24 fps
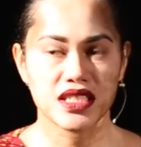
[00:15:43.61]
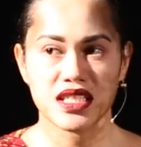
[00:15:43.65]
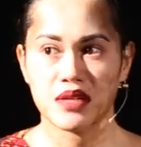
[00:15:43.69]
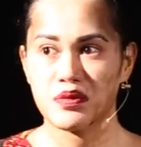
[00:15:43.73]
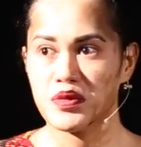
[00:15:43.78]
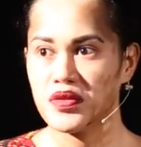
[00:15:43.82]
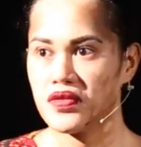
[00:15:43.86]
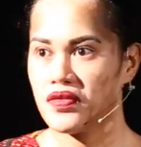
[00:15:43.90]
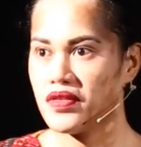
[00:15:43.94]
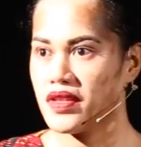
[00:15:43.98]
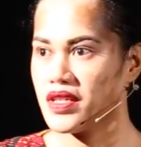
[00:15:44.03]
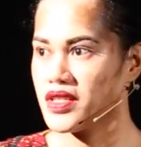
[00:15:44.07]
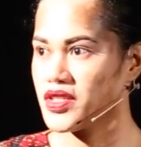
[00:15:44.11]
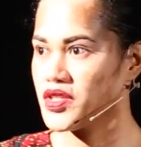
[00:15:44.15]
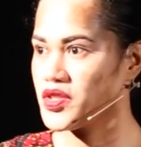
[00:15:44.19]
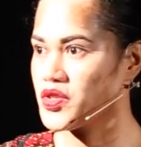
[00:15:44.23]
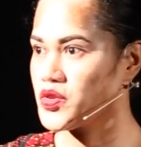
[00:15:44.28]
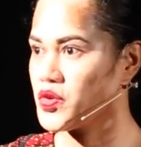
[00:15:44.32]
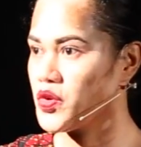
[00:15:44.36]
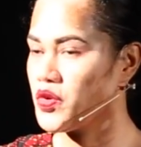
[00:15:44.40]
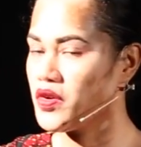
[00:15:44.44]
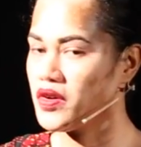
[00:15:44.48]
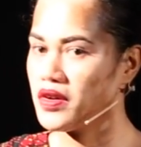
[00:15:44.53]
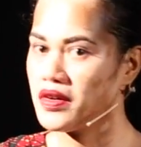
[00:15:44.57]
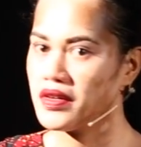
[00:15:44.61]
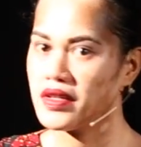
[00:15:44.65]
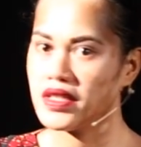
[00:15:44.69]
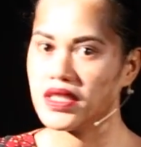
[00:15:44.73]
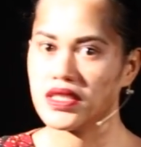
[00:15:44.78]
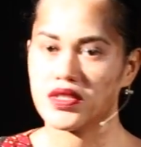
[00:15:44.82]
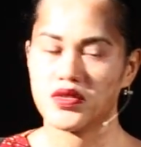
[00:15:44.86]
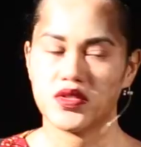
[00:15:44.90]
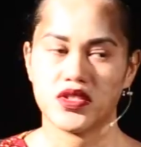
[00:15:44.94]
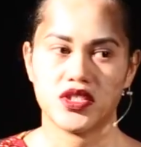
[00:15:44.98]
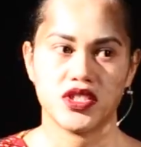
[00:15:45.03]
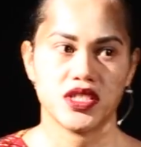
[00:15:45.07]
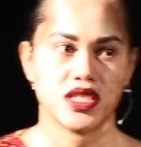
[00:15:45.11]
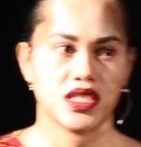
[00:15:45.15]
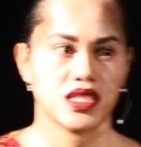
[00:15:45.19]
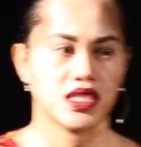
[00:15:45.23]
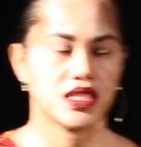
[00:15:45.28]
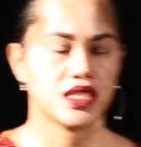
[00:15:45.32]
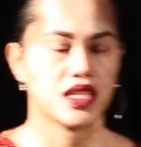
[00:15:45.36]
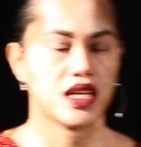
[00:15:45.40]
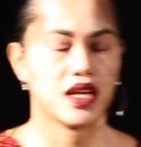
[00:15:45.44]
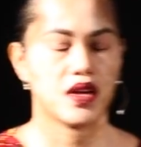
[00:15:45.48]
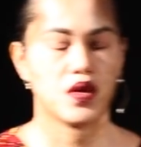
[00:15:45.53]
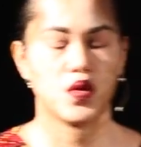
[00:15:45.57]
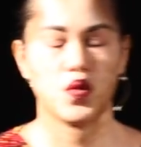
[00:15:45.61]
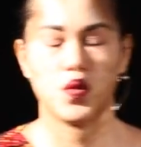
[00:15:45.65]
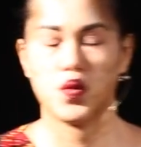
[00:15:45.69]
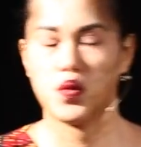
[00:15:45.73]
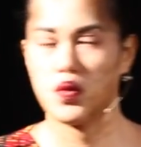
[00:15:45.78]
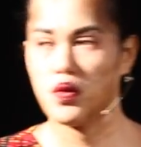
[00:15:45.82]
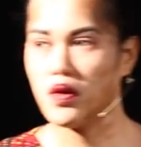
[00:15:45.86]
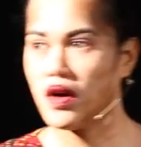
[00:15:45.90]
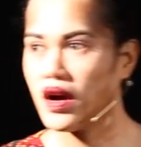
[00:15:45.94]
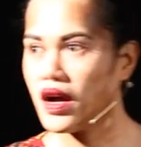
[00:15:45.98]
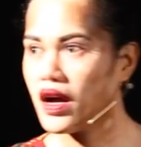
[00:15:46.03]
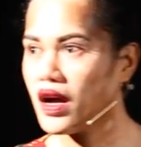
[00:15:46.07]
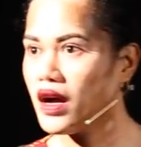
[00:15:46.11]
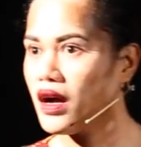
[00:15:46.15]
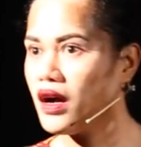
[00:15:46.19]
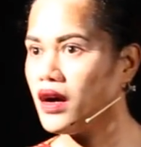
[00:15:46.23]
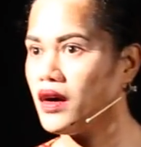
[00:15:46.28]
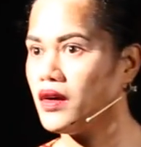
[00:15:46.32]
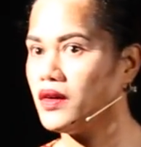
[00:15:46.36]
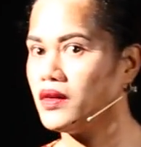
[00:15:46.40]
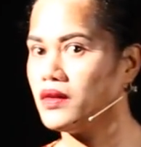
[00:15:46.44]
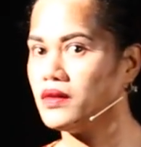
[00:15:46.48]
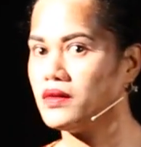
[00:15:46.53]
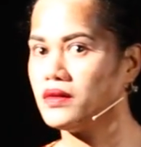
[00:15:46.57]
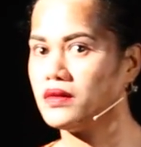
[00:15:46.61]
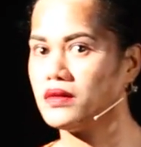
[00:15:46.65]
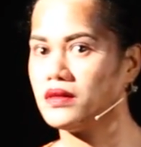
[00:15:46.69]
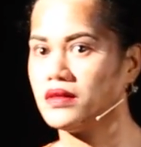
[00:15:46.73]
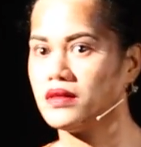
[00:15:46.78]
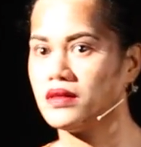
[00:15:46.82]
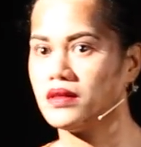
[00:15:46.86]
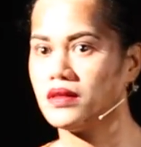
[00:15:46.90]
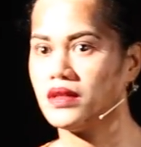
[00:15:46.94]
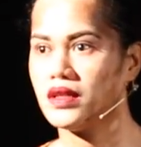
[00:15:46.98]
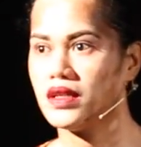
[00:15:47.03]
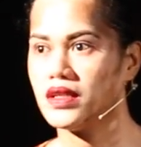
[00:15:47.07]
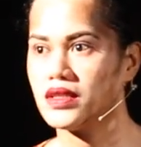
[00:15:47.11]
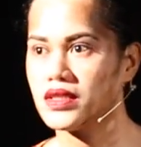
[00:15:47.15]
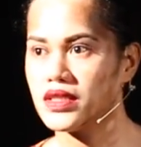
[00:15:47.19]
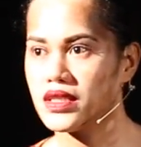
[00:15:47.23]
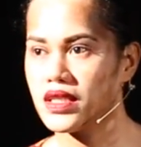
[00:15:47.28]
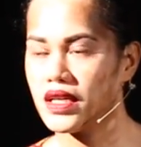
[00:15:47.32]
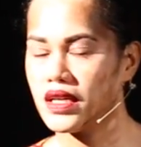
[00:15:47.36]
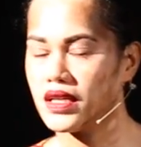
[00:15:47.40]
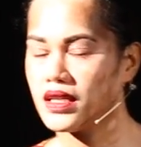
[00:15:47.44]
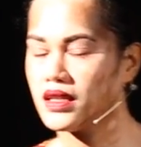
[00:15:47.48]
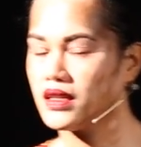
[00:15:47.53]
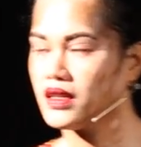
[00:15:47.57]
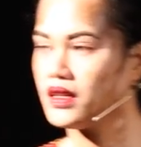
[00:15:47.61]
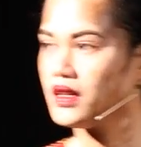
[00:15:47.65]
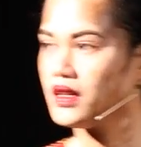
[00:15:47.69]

some of their stories was just like, wow. I was like,